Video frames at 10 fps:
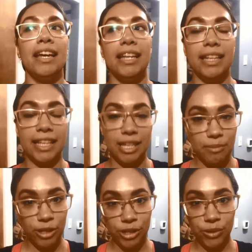And they
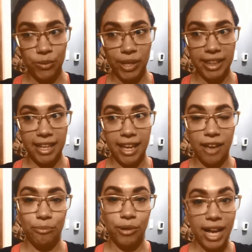email you when they
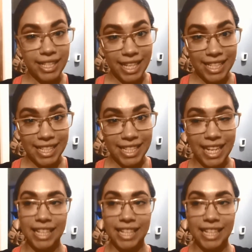have processed it.